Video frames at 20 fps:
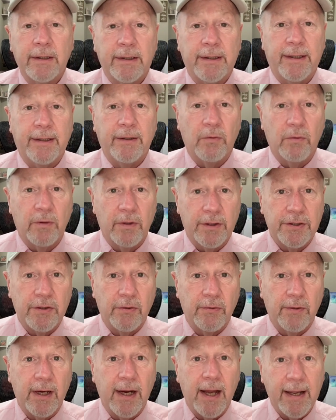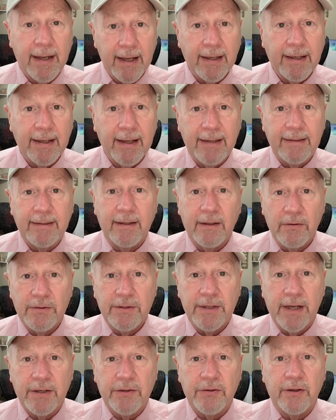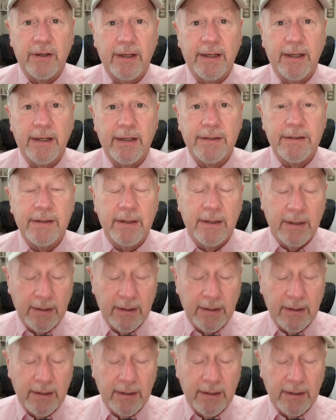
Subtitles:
in order so that I can get to those extra innings.